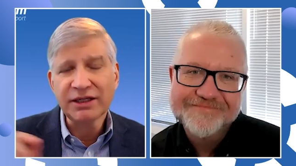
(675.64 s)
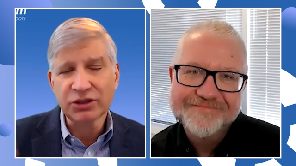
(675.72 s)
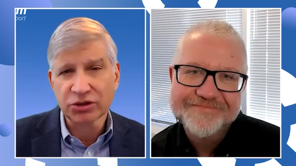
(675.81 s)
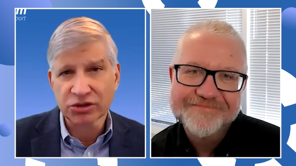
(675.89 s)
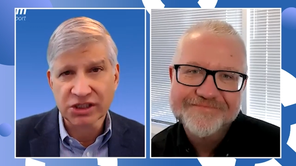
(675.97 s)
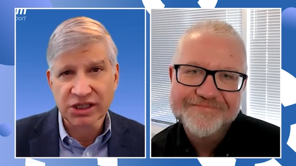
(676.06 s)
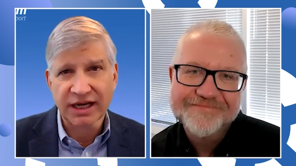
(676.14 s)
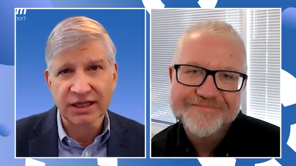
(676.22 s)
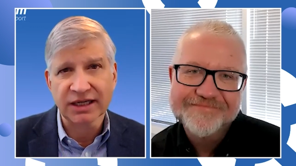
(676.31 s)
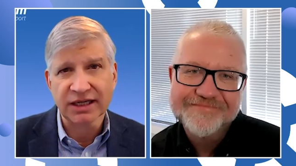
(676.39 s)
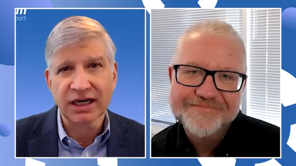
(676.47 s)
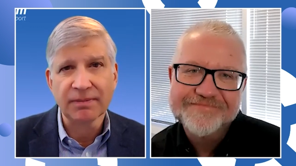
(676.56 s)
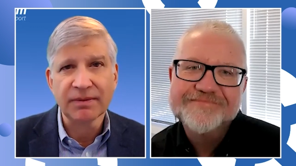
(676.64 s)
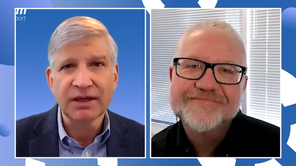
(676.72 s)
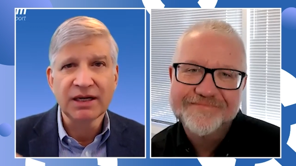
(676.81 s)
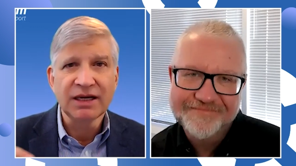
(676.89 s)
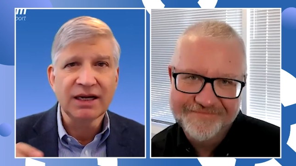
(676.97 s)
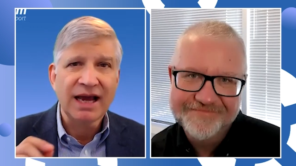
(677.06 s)
Speaker 1: you're scaling up
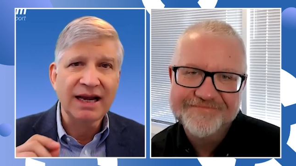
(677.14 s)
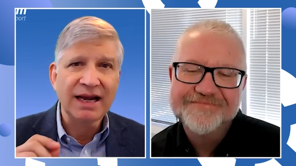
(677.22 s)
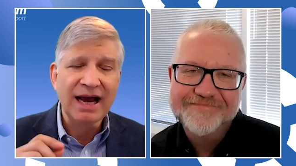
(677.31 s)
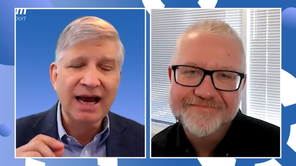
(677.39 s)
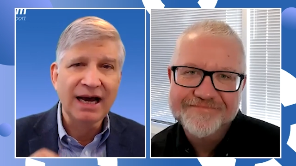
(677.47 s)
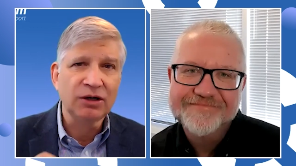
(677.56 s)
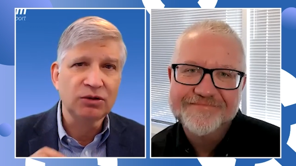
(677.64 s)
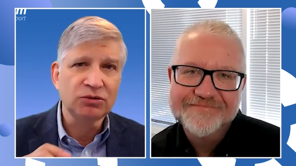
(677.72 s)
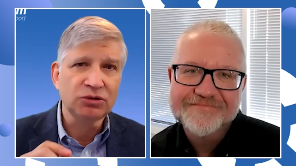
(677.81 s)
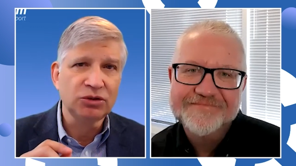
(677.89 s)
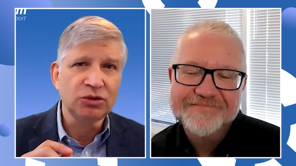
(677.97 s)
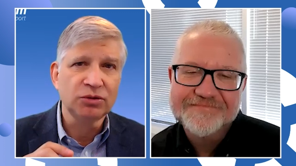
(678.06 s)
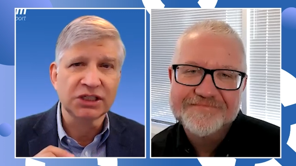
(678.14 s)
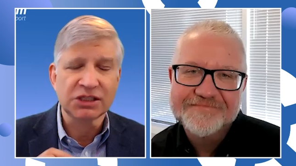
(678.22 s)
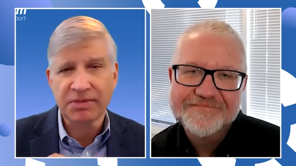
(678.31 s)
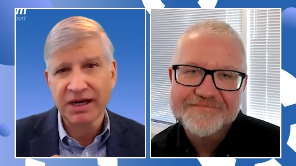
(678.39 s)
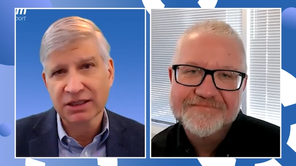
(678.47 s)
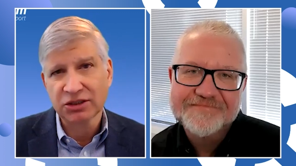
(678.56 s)
and how you
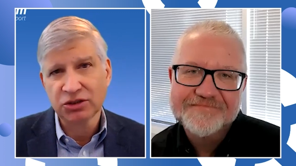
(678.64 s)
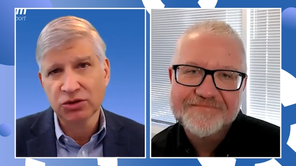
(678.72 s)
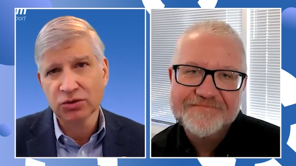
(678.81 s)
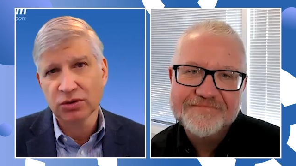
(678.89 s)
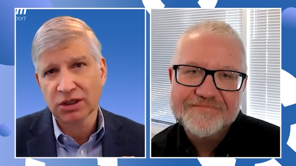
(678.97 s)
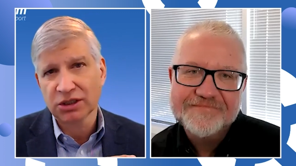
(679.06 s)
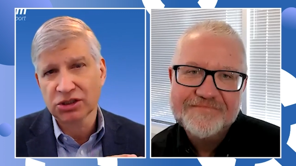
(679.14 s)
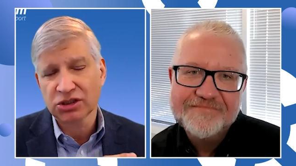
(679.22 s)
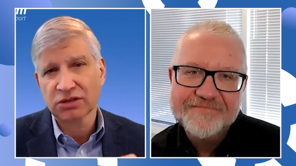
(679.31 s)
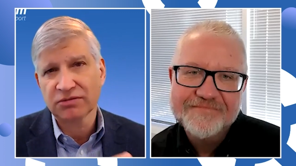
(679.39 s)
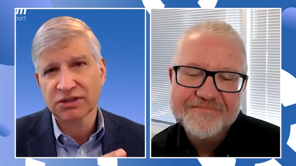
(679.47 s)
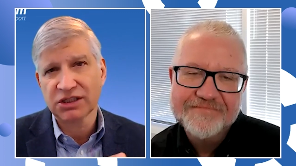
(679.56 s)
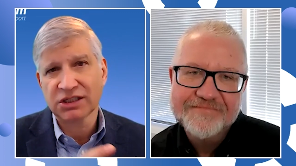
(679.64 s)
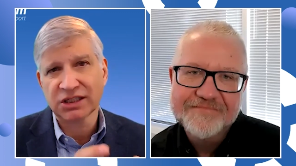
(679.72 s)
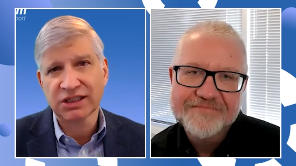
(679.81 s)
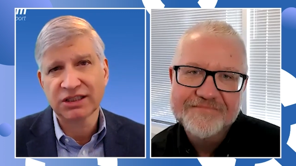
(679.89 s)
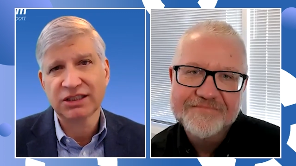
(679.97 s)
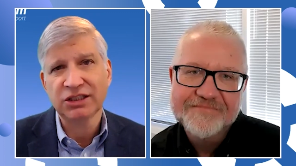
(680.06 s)
expect your services to
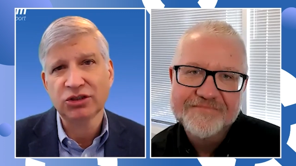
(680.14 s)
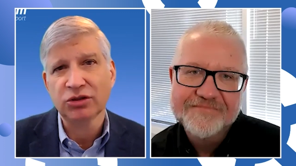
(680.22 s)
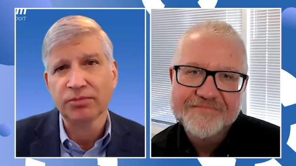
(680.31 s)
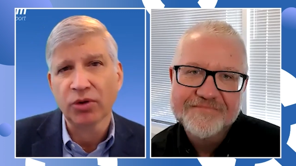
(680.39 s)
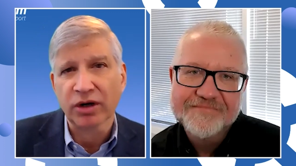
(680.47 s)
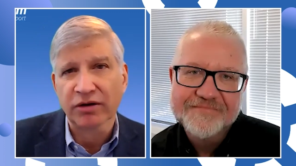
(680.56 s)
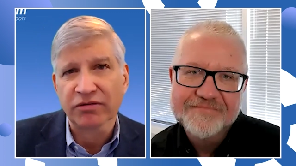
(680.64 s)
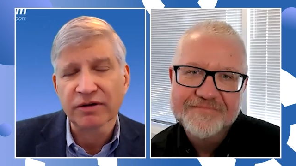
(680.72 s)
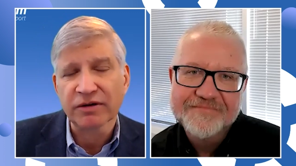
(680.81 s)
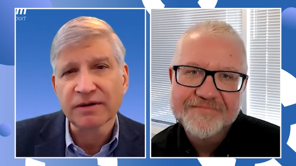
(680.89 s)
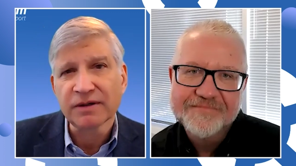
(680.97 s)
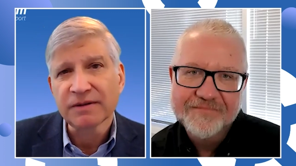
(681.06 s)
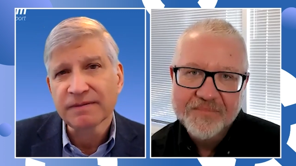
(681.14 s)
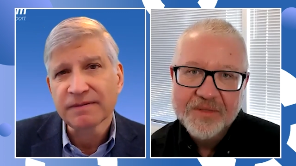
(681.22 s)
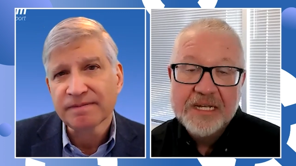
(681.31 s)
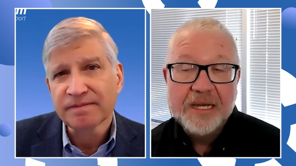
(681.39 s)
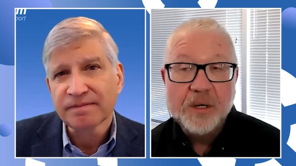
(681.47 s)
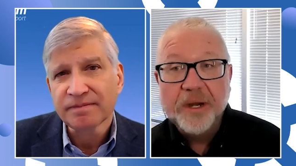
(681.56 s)
continue to morph.
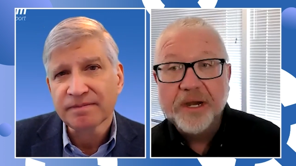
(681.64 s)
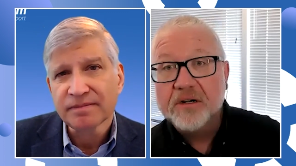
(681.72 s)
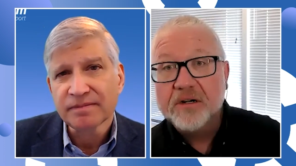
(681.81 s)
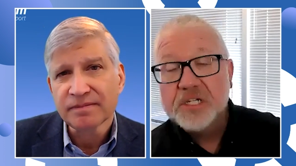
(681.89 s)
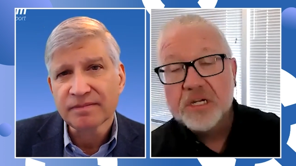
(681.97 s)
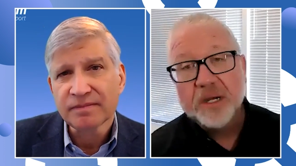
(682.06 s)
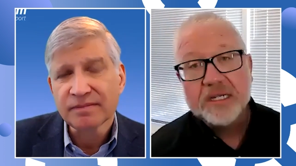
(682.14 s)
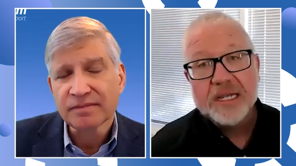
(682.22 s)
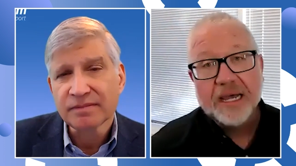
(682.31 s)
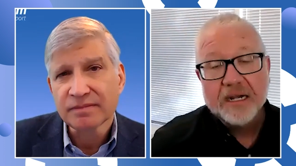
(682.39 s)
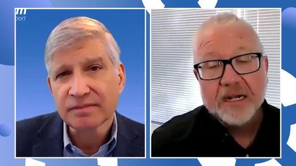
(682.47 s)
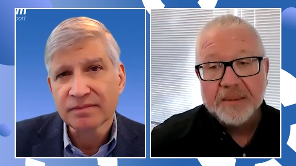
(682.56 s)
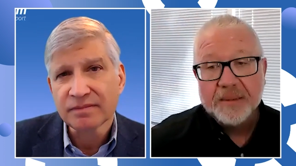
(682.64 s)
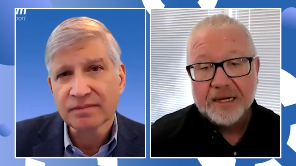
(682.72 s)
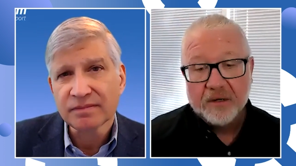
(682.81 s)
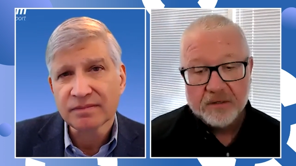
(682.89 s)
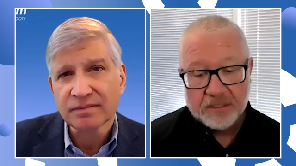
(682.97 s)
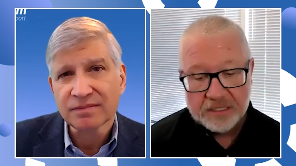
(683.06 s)
Speaker 2: Yeah, we are so excited
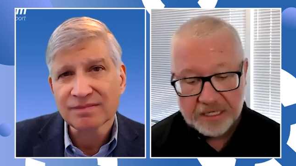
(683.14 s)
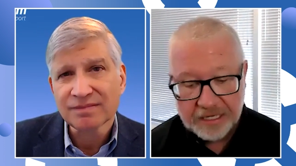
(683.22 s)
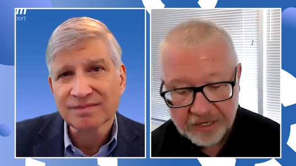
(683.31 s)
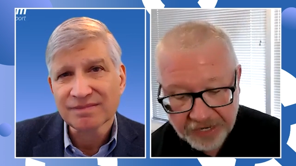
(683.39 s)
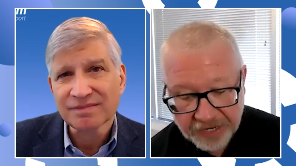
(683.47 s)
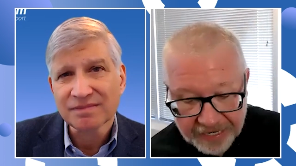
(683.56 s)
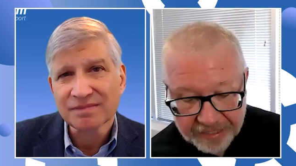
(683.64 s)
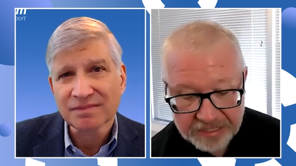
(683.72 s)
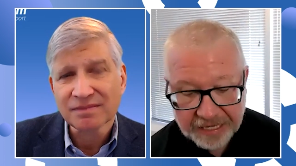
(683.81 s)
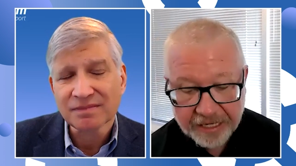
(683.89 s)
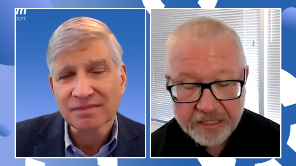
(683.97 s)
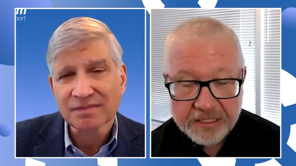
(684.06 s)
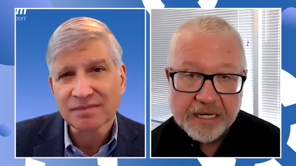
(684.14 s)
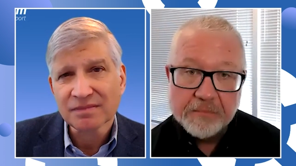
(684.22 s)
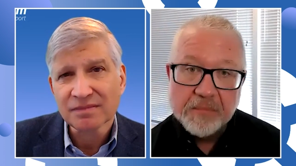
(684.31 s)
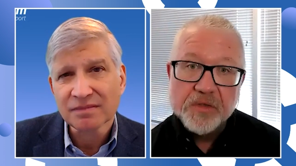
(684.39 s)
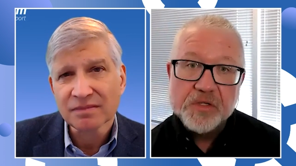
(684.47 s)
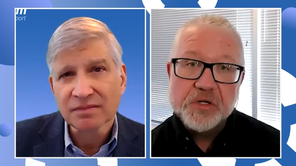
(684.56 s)
about uh, the next
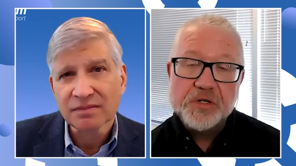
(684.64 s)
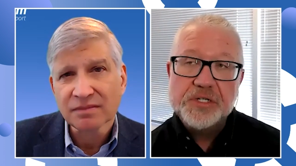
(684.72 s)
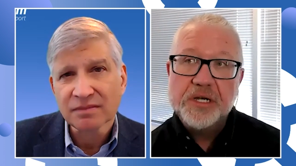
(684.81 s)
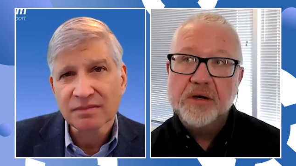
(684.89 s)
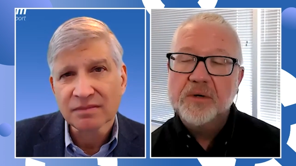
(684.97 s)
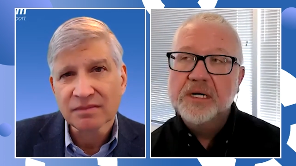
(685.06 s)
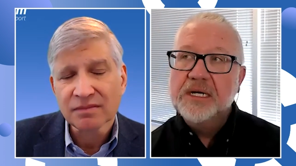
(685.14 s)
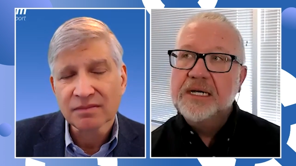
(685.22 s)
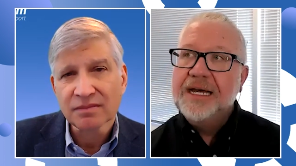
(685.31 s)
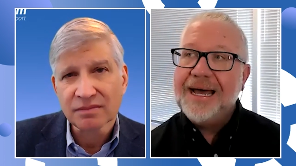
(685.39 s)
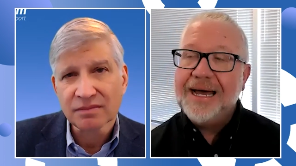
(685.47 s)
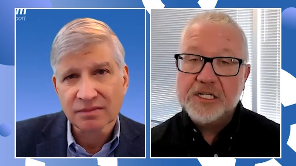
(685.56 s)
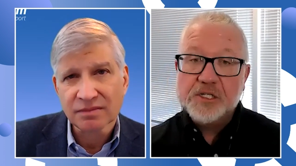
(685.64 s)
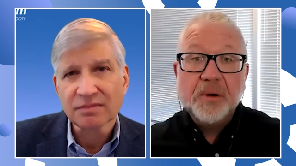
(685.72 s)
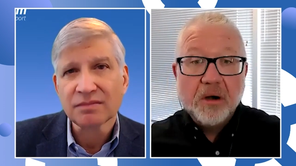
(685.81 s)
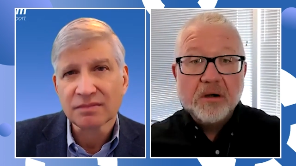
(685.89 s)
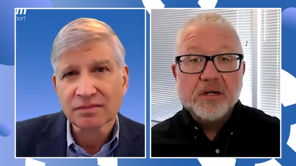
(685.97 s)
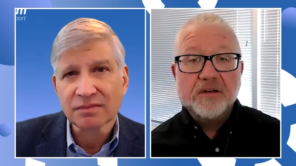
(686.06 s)
18 months or so.
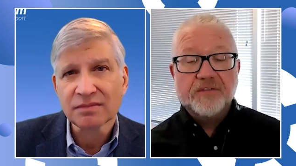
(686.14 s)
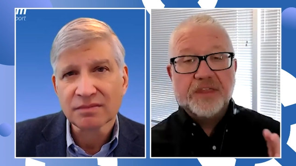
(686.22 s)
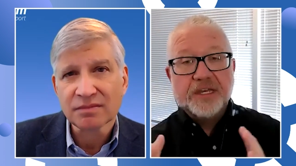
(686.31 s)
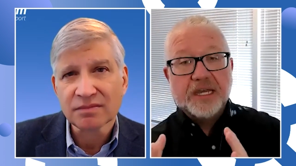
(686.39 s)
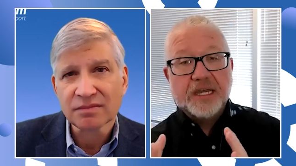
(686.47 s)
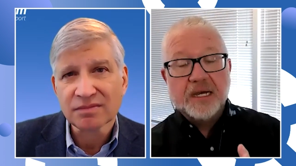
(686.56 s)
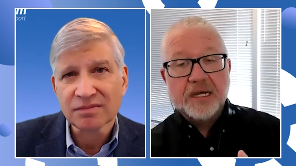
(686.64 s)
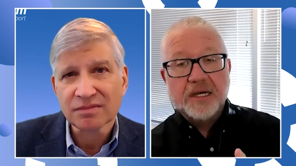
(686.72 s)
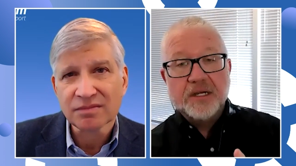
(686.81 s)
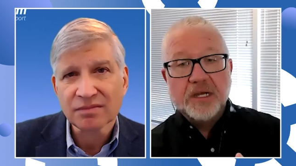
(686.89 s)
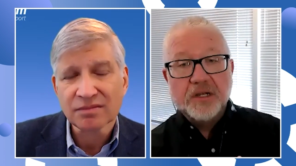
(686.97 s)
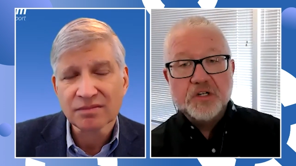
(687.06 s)
As part of the uh,